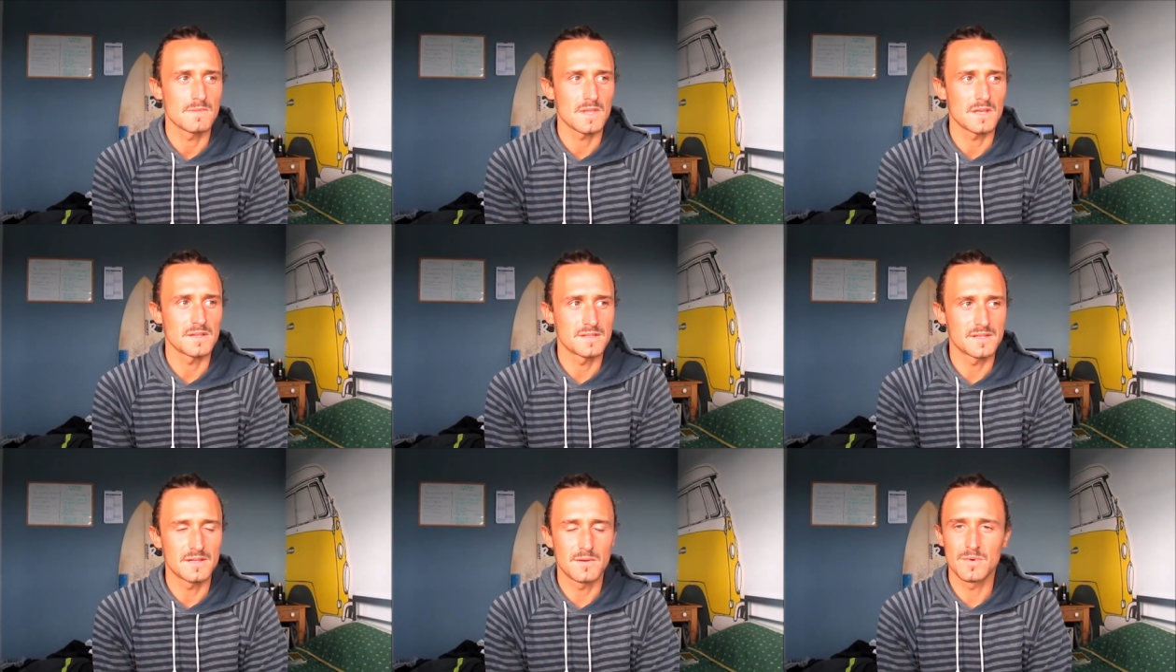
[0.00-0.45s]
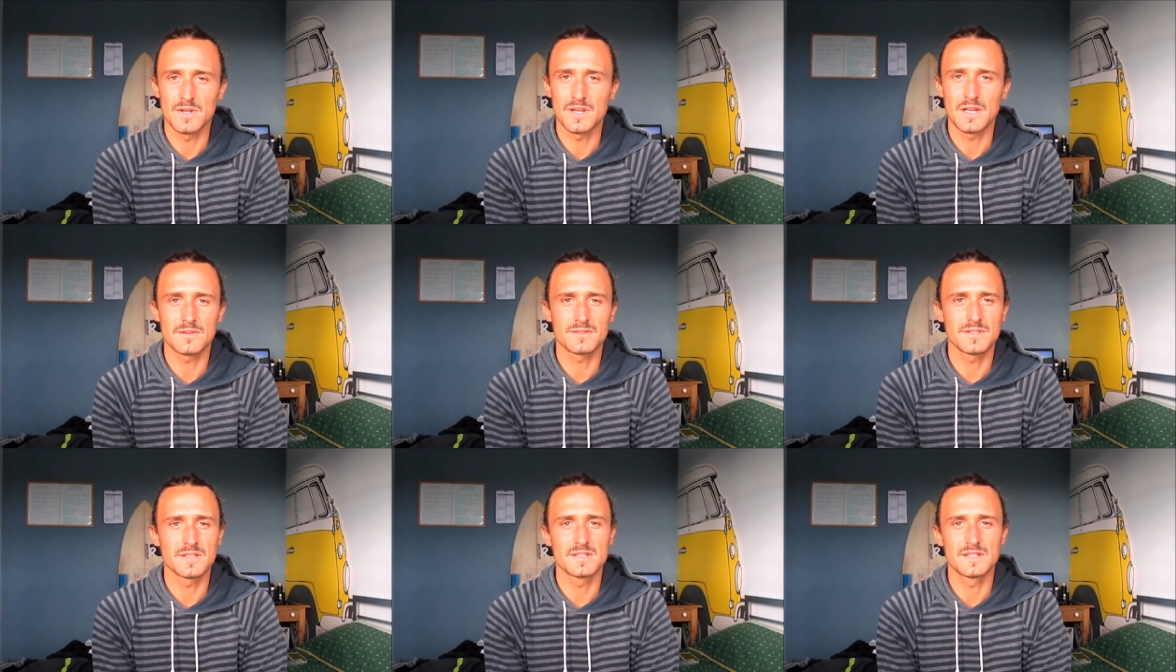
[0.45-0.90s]
someone
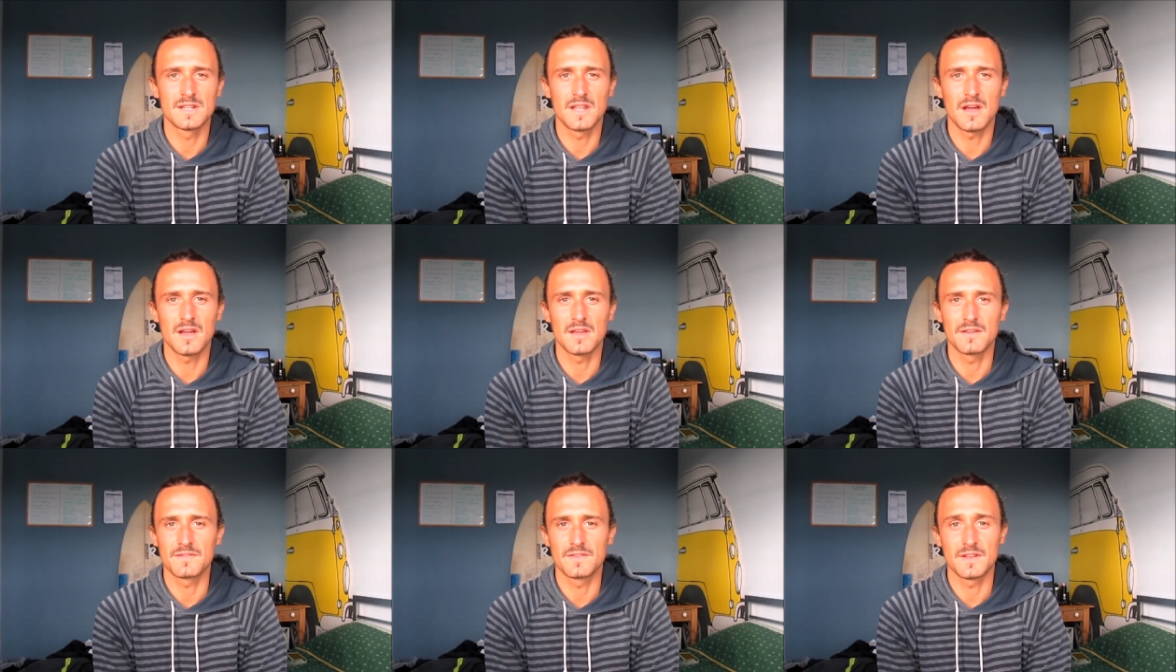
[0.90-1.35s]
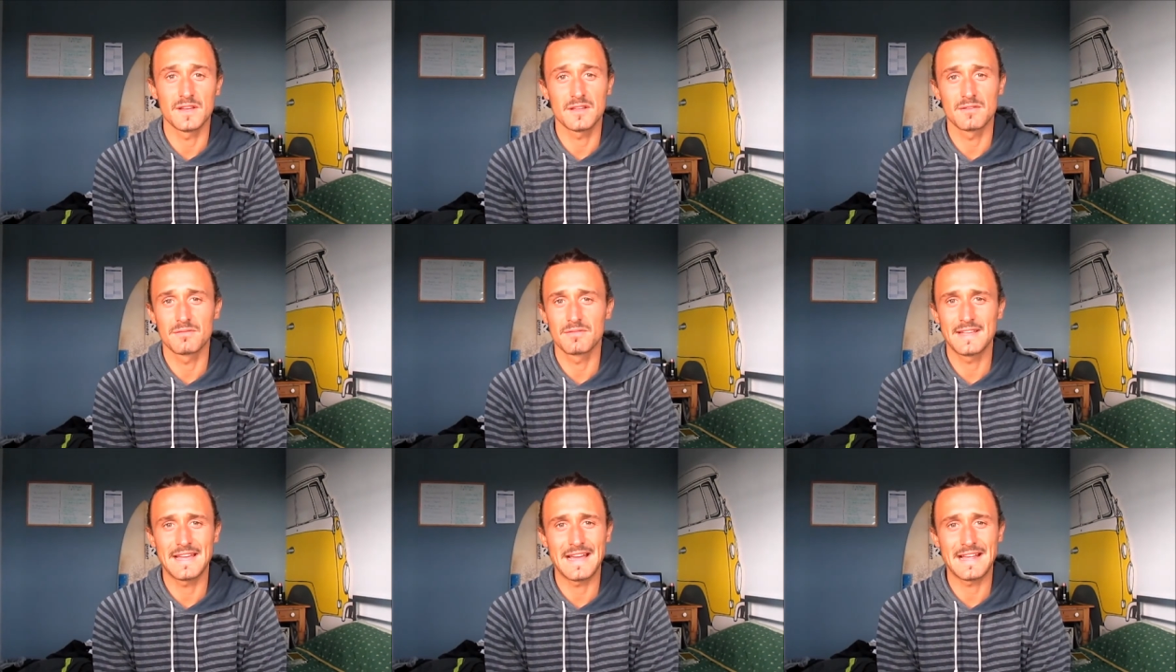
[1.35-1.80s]
else's life like
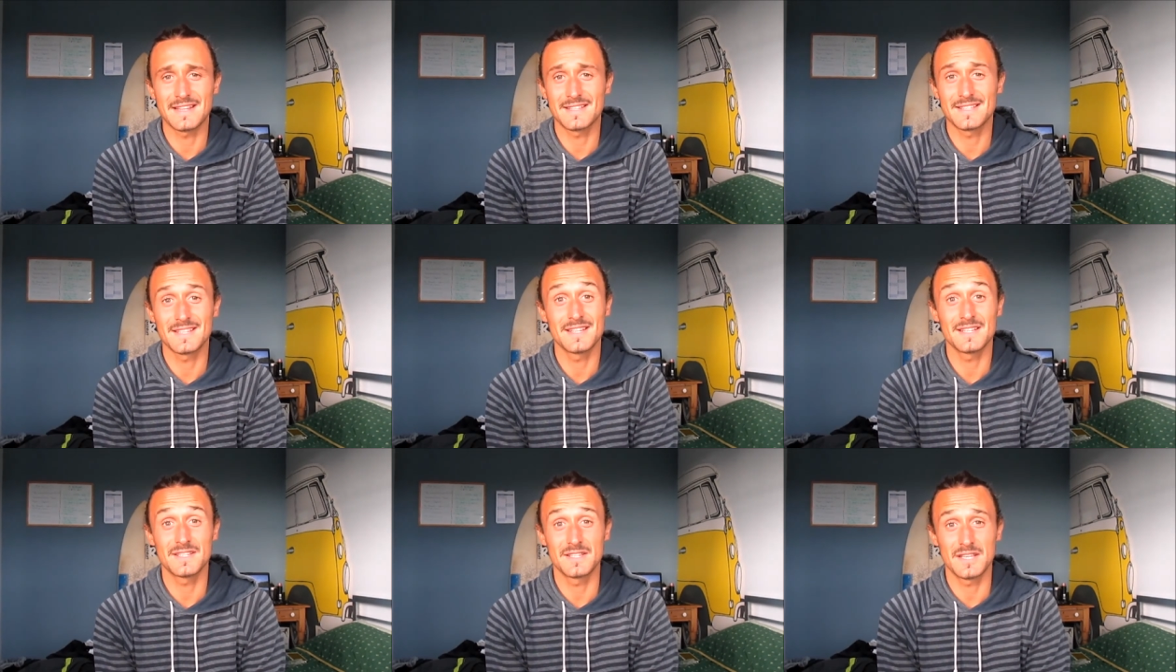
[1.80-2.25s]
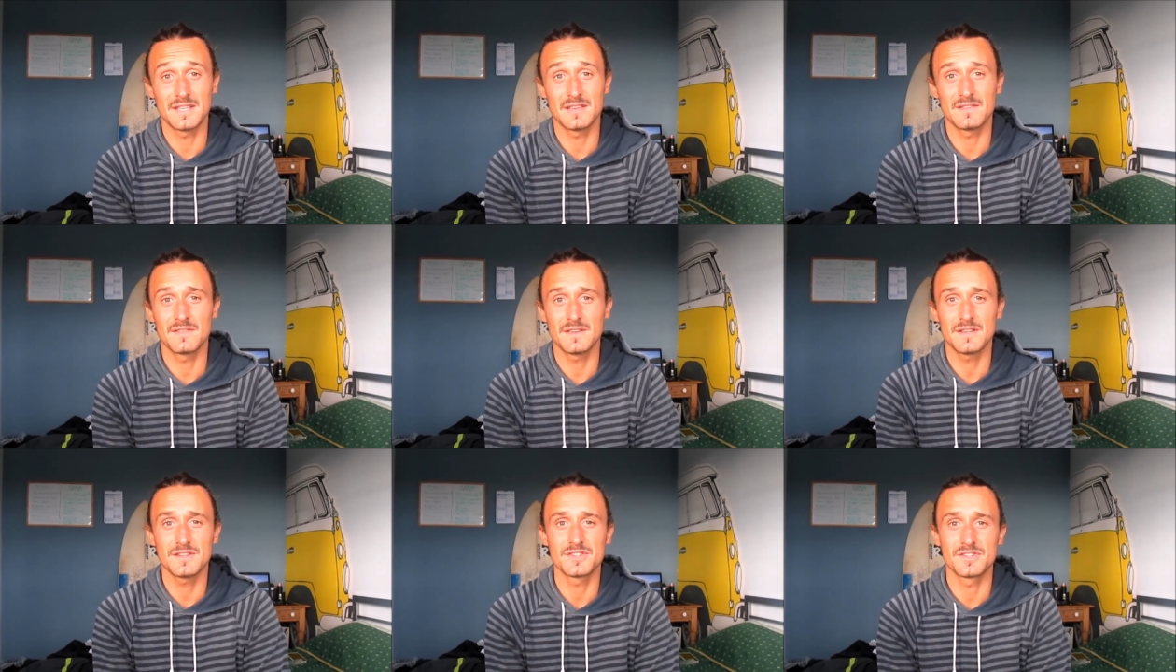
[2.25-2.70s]
a reality
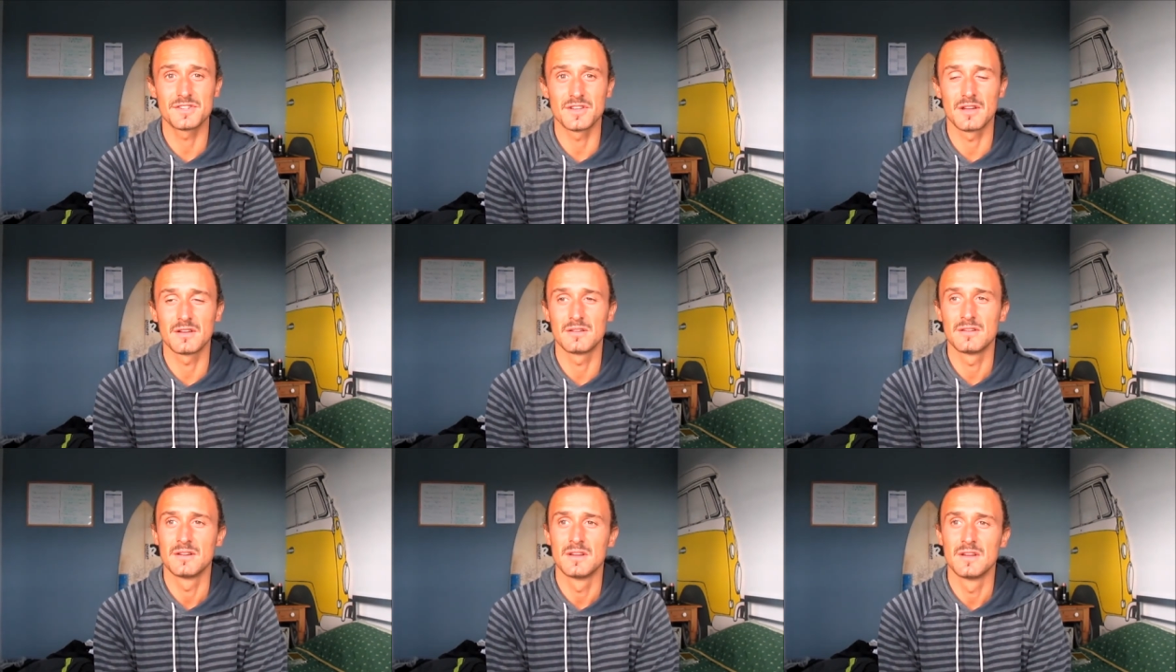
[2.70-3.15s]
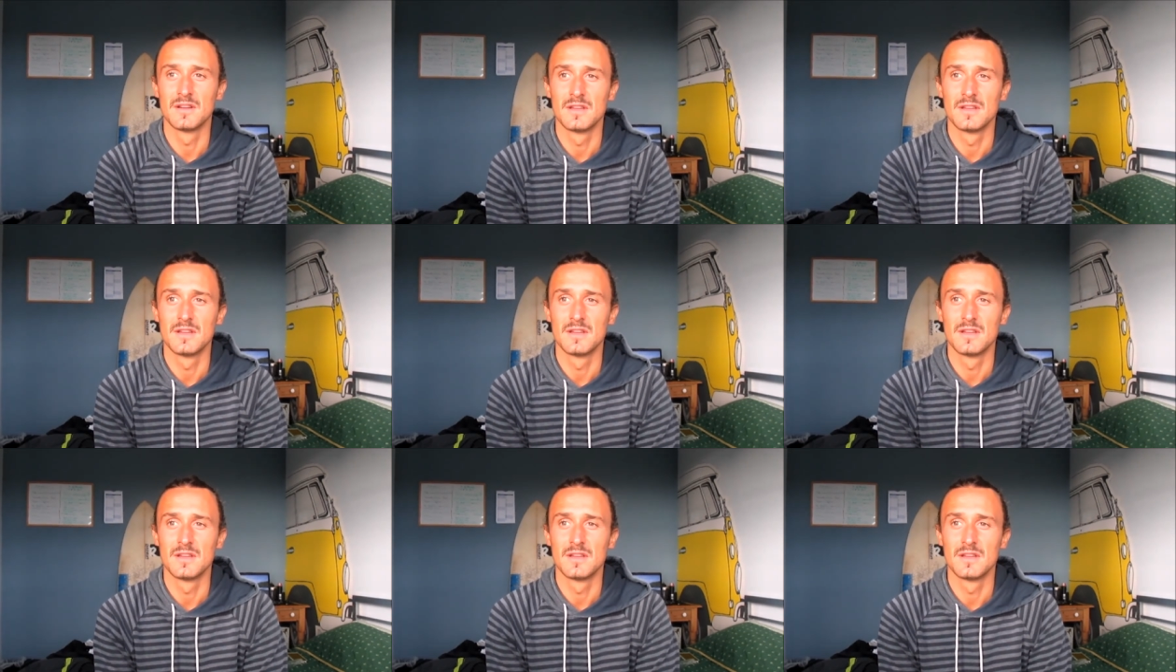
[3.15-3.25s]
TV show